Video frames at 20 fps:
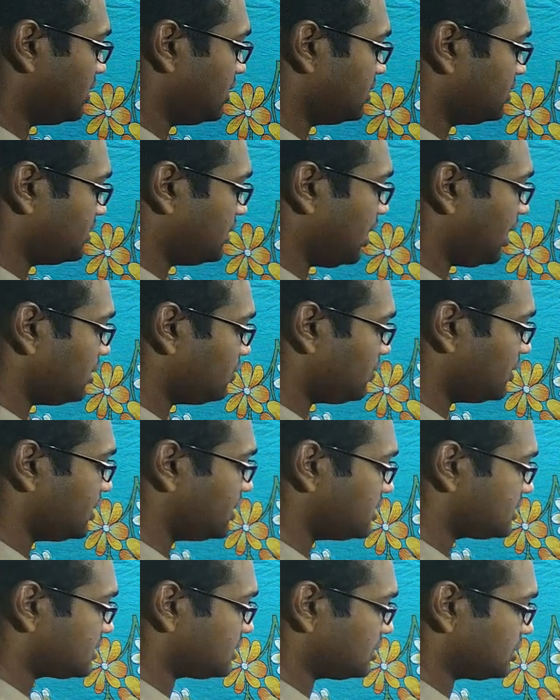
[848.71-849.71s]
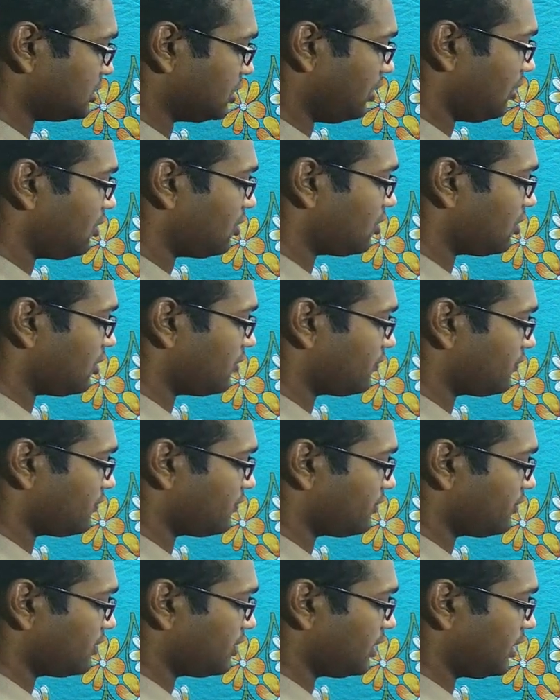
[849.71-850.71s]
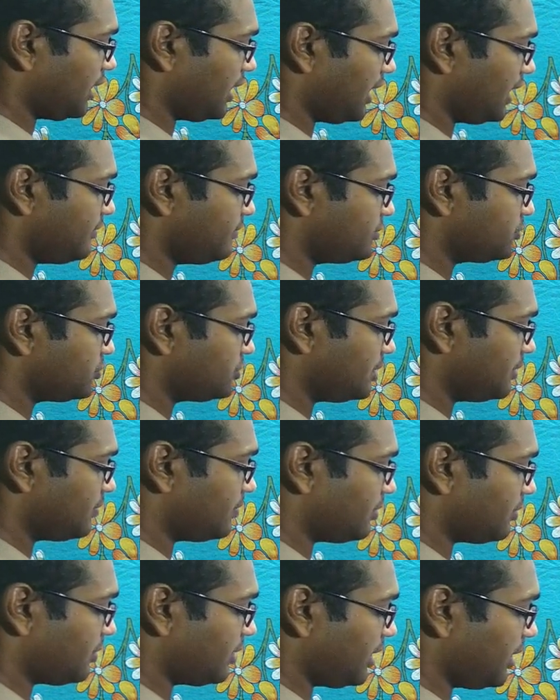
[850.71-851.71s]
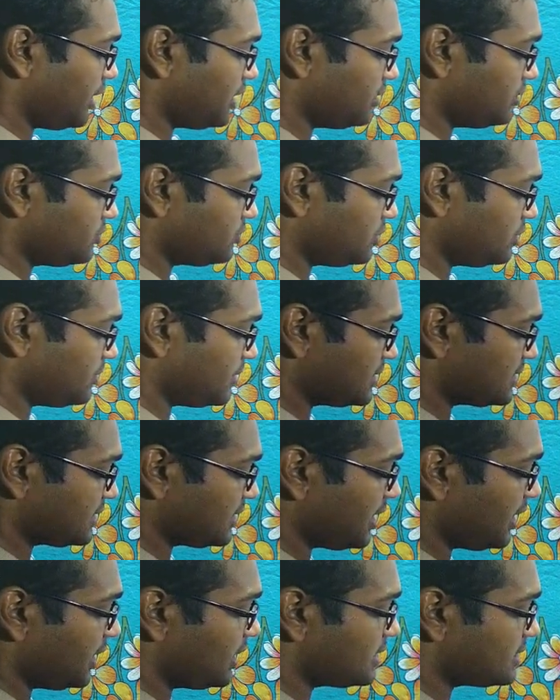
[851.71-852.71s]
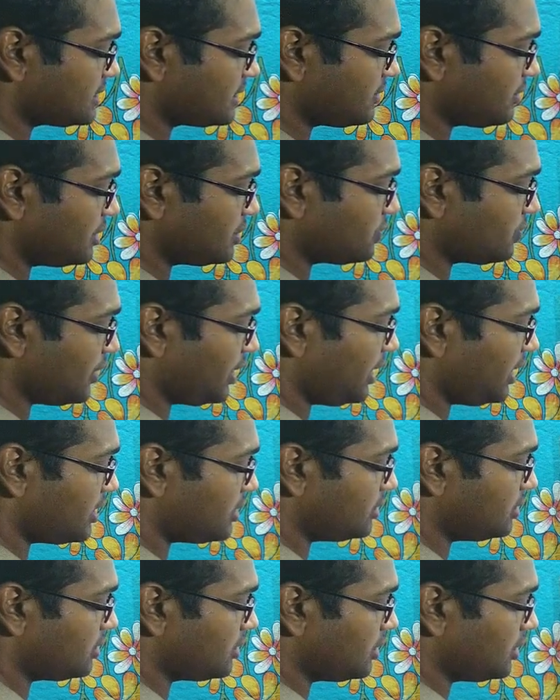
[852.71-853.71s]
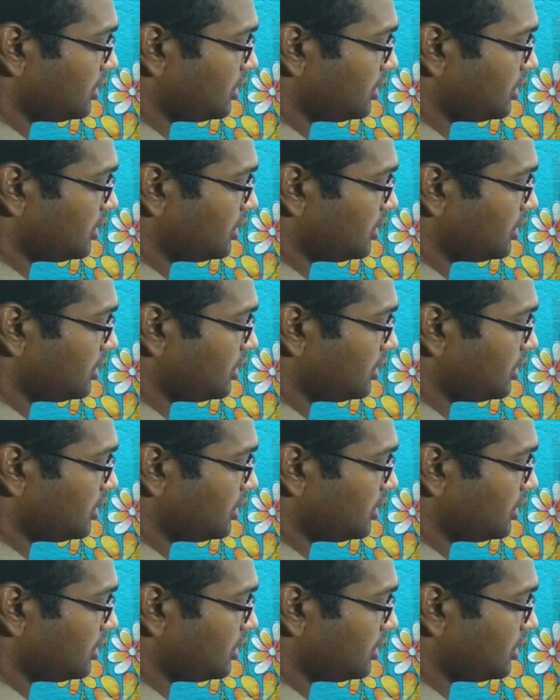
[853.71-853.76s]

Third one is log of m to the power n to the base a is equal to n